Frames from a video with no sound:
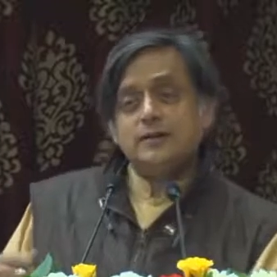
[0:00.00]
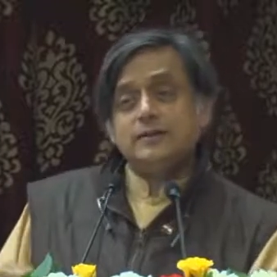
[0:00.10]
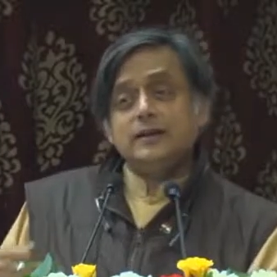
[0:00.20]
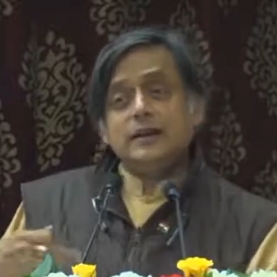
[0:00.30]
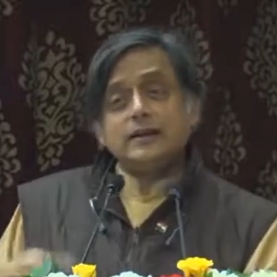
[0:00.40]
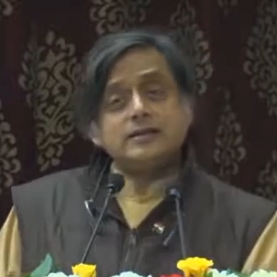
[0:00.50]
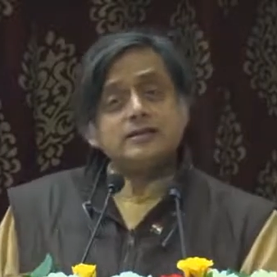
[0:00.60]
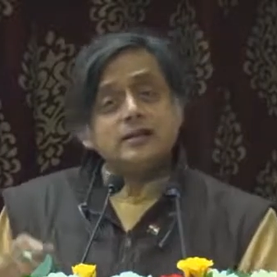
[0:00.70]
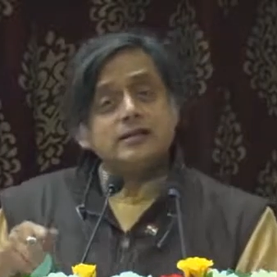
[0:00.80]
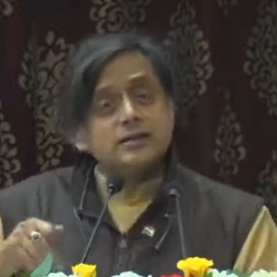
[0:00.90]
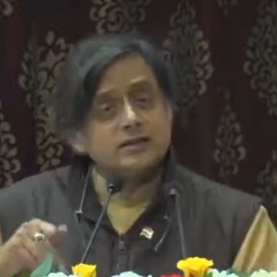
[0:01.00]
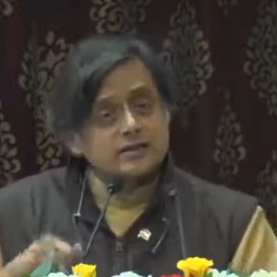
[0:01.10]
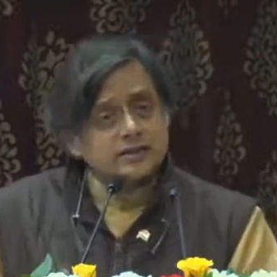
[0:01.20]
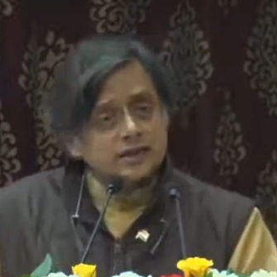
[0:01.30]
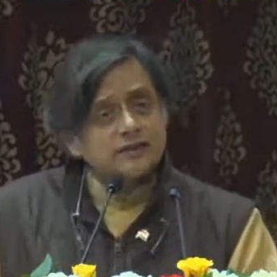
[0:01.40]
the legislature
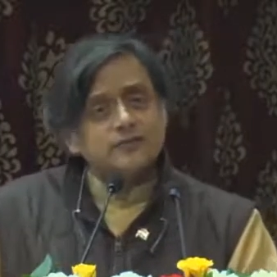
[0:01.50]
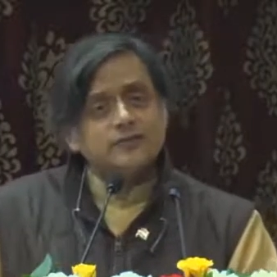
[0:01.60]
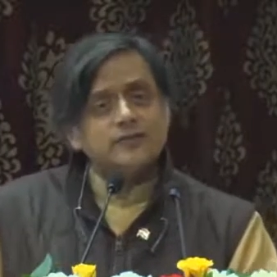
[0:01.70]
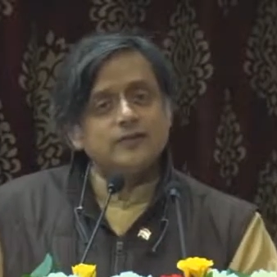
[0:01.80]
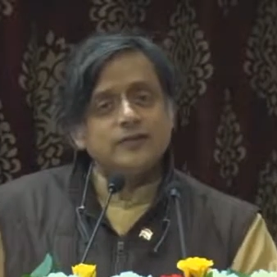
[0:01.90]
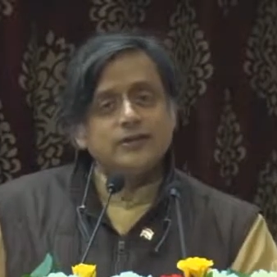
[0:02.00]
itself